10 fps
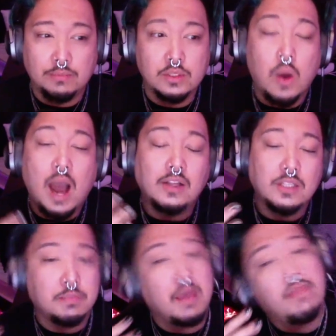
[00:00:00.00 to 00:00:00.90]
so I'll
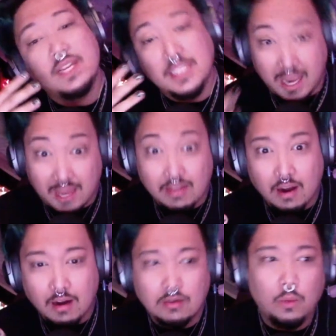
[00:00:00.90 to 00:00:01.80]
spend the day
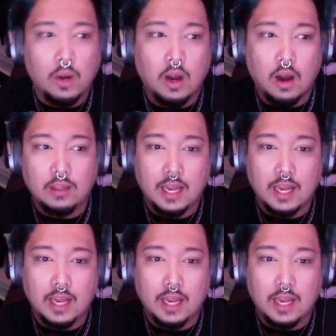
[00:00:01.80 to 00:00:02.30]
there, where I'll